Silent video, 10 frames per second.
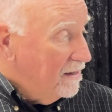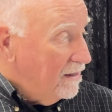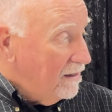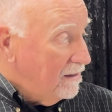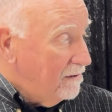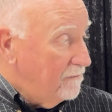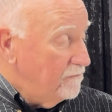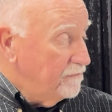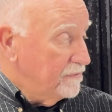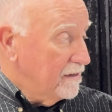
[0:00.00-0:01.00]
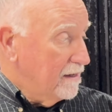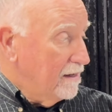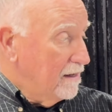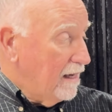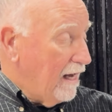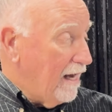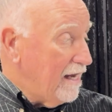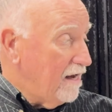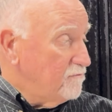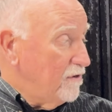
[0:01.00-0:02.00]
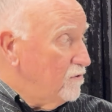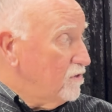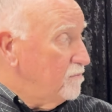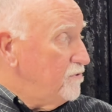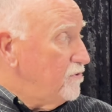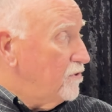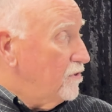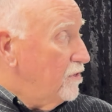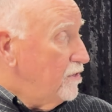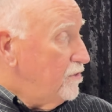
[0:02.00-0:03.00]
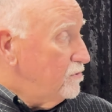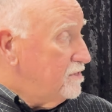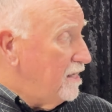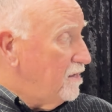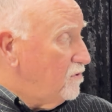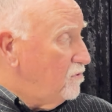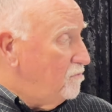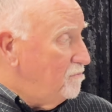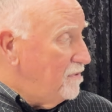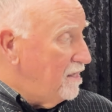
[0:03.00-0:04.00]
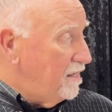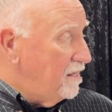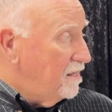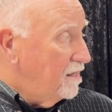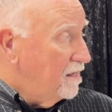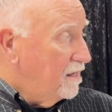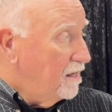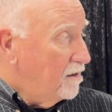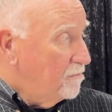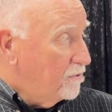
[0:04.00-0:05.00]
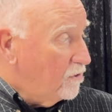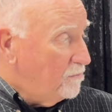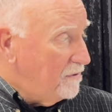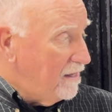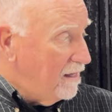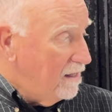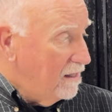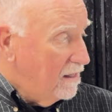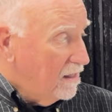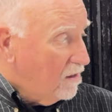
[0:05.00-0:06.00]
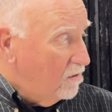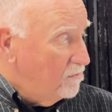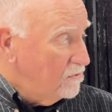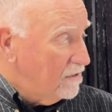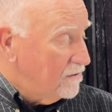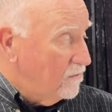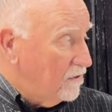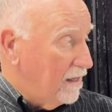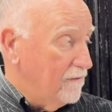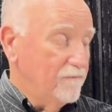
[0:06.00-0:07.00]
I have my own computer. Yo tengo mi propia computadora.